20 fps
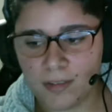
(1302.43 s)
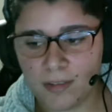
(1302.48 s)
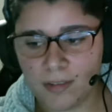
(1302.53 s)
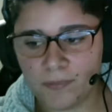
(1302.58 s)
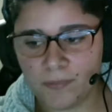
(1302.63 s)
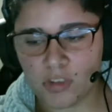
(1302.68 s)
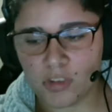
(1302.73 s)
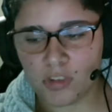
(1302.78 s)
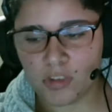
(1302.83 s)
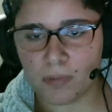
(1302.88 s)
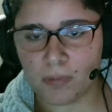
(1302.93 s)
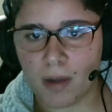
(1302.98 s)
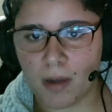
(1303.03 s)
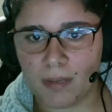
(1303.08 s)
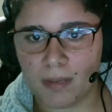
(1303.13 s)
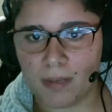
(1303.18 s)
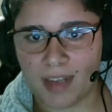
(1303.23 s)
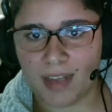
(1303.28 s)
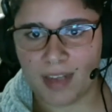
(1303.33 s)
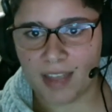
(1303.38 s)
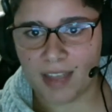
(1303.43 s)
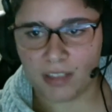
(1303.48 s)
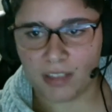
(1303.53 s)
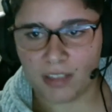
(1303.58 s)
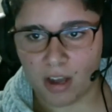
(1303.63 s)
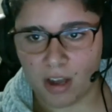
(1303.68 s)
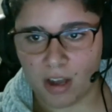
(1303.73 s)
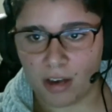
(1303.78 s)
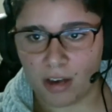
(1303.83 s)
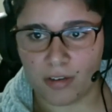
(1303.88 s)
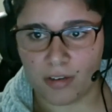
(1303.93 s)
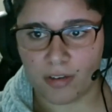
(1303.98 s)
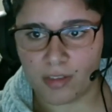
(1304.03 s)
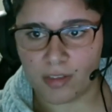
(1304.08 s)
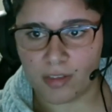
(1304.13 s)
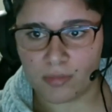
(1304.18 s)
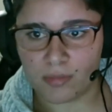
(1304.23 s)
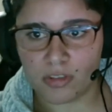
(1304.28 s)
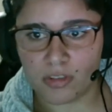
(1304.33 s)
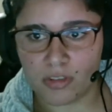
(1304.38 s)
she'll probably land in the
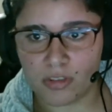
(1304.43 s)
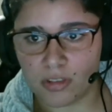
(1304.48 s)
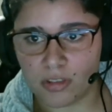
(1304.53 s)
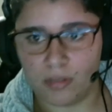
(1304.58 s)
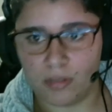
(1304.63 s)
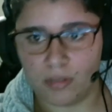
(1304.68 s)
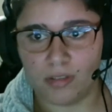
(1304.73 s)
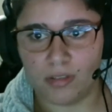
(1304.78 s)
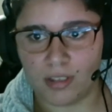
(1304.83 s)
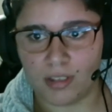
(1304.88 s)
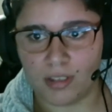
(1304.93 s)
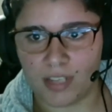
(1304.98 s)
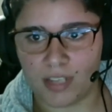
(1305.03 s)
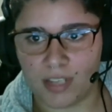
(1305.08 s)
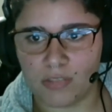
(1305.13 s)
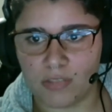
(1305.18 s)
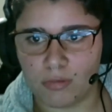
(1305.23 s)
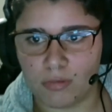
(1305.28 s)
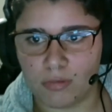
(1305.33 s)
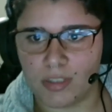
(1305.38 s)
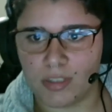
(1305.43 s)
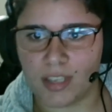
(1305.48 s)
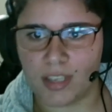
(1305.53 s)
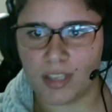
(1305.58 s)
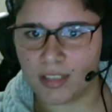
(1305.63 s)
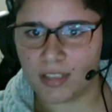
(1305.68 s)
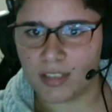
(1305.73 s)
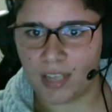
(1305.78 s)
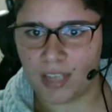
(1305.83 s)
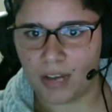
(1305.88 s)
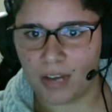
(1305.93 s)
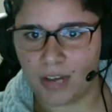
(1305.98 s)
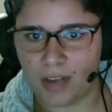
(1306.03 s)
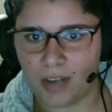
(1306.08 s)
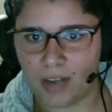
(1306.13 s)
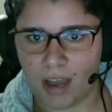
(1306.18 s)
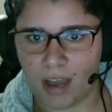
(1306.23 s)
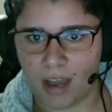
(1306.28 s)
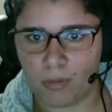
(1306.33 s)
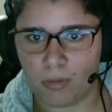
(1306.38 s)
algorithm soon. And that's what we're testing out
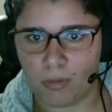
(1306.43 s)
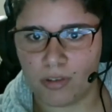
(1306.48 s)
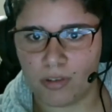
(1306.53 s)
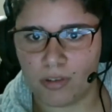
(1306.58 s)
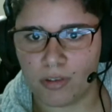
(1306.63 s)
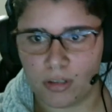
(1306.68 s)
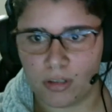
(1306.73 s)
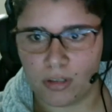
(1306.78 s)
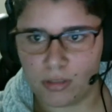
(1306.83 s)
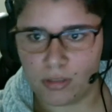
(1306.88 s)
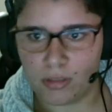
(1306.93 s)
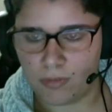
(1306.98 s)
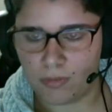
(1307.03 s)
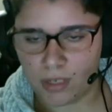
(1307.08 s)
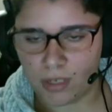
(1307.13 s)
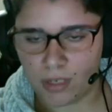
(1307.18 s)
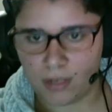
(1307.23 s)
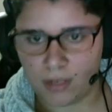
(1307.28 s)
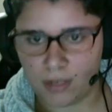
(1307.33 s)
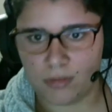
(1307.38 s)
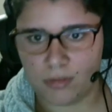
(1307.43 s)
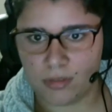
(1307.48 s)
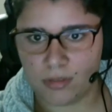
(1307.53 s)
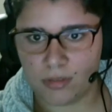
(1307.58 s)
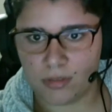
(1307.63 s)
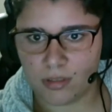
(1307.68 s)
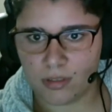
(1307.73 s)
now with her YouTube videos.